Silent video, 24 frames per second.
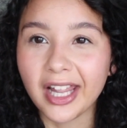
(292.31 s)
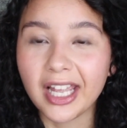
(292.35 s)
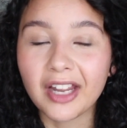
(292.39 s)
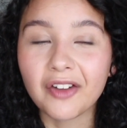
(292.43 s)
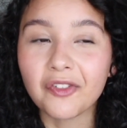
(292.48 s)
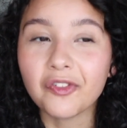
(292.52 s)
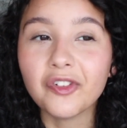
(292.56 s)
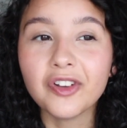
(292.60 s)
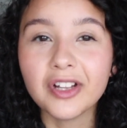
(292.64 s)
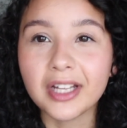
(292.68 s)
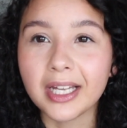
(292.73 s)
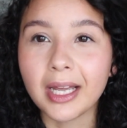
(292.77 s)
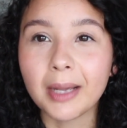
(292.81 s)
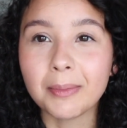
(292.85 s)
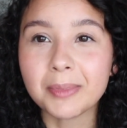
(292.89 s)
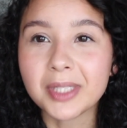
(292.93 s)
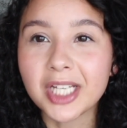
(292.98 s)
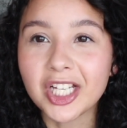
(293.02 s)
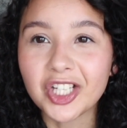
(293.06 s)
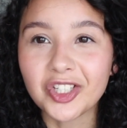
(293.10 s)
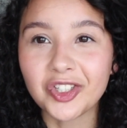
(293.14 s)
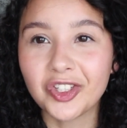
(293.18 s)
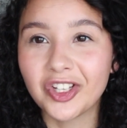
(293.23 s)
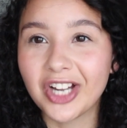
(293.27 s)
Like really, I'm
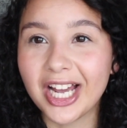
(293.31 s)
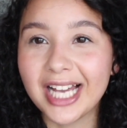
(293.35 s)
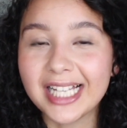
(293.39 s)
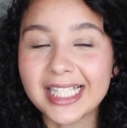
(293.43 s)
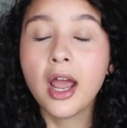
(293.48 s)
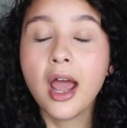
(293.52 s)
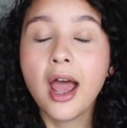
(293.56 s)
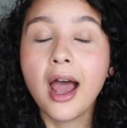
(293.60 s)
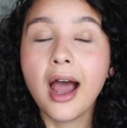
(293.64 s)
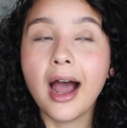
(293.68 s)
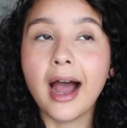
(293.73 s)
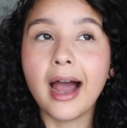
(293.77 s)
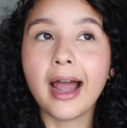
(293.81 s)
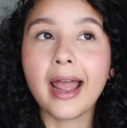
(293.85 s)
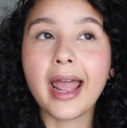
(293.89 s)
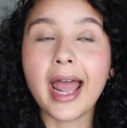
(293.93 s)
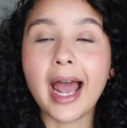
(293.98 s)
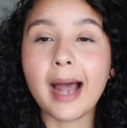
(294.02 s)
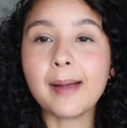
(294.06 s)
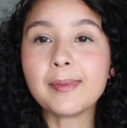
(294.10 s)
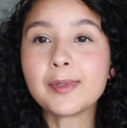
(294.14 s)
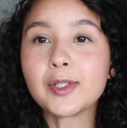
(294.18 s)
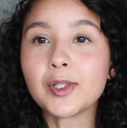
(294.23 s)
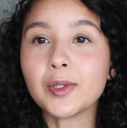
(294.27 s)
telling you guys, I
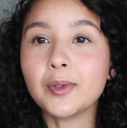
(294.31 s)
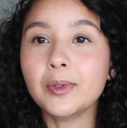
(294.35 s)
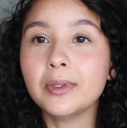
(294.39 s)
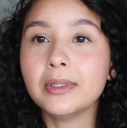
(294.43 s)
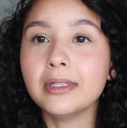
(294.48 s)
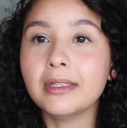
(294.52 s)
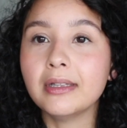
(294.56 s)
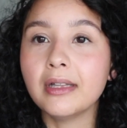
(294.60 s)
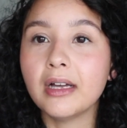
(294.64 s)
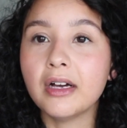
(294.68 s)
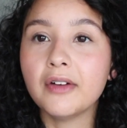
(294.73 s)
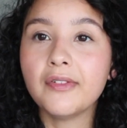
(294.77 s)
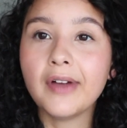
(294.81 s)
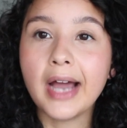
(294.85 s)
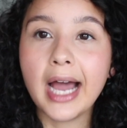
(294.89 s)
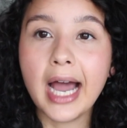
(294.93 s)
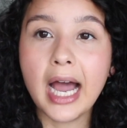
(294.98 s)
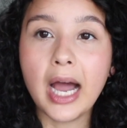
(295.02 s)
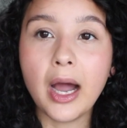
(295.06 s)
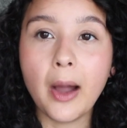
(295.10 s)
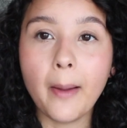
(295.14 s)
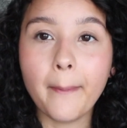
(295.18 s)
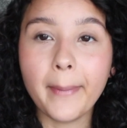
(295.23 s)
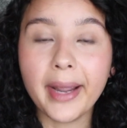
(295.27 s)
absolutely love
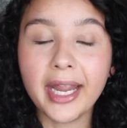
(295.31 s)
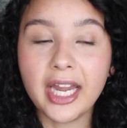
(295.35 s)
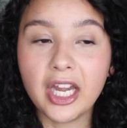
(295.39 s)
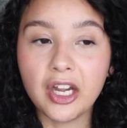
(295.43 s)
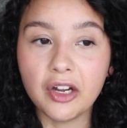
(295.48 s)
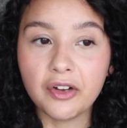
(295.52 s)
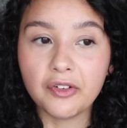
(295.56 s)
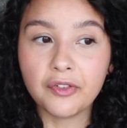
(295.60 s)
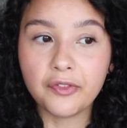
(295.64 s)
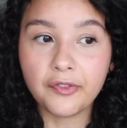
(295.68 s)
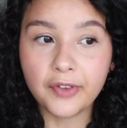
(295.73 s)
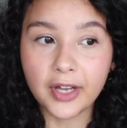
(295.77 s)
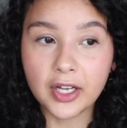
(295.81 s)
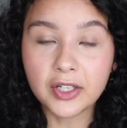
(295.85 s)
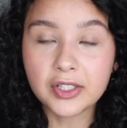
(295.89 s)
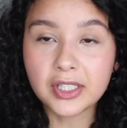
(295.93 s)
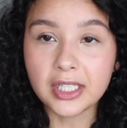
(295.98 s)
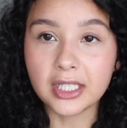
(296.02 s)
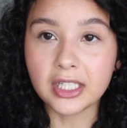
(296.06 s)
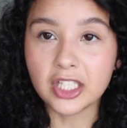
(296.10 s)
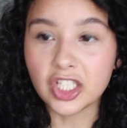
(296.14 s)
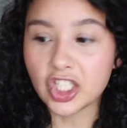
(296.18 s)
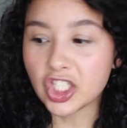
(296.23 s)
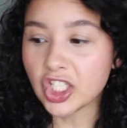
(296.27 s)
how my hair felt
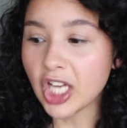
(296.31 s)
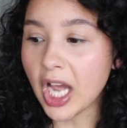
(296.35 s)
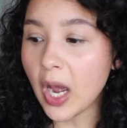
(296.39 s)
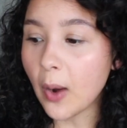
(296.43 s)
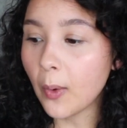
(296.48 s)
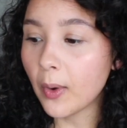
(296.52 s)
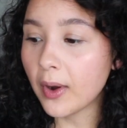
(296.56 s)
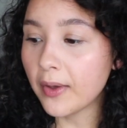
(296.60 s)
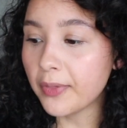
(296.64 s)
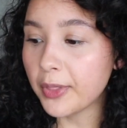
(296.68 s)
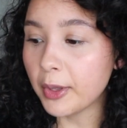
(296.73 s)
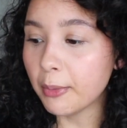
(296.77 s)
in the shower.